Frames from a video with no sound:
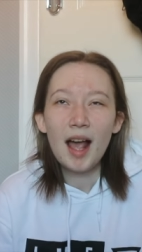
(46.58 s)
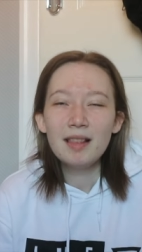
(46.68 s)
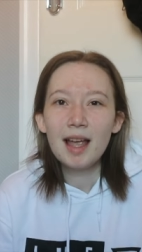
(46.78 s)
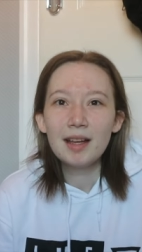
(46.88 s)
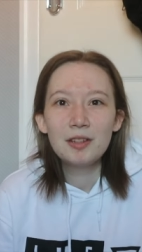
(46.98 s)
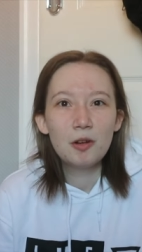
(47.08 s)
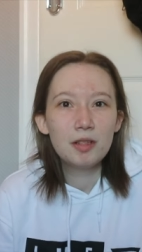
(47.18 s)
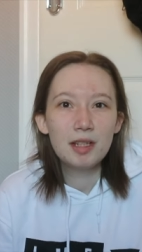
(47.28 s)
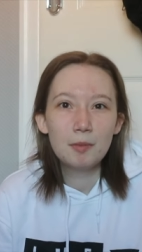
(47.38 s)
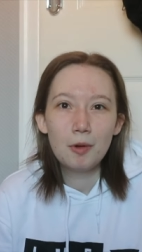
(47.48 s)
like
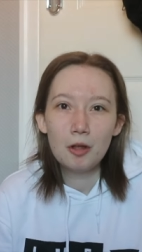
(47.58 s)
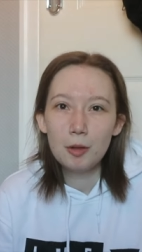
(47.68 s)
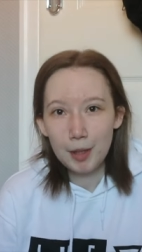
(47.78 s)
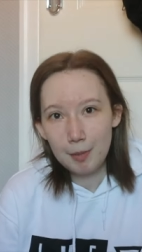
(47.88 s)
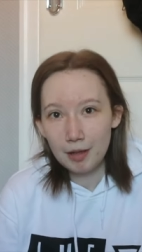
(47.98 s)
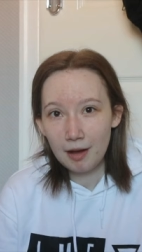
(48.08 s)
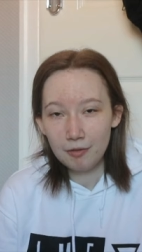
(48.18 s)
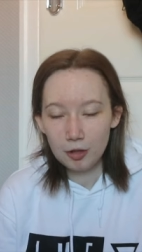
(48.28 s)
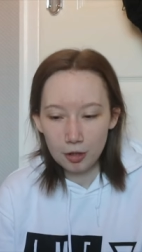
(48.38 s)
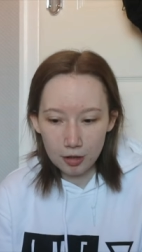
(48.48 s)
nosying what other people
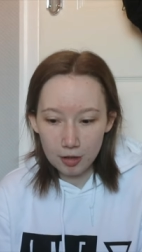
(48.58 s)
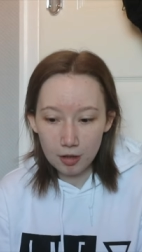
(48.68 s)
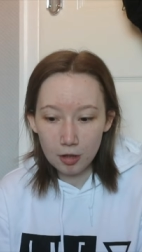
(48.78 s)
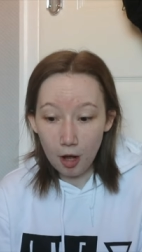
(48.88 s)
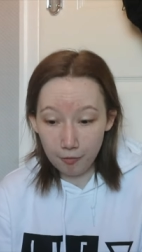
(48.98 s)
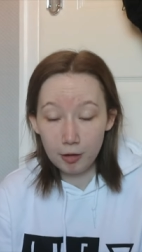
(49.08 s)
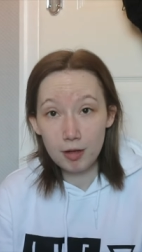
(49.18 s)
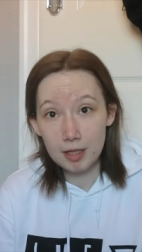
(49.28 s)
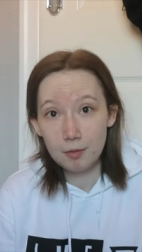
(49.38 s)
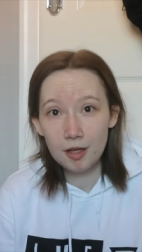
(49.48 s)
have got for
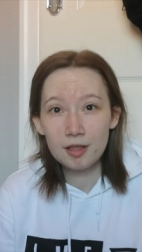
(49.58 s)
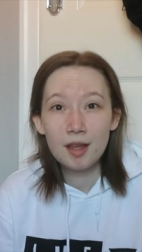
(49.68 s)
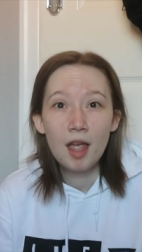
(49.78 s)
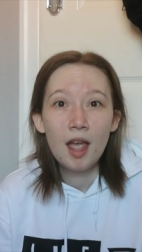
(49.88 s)
Christmas,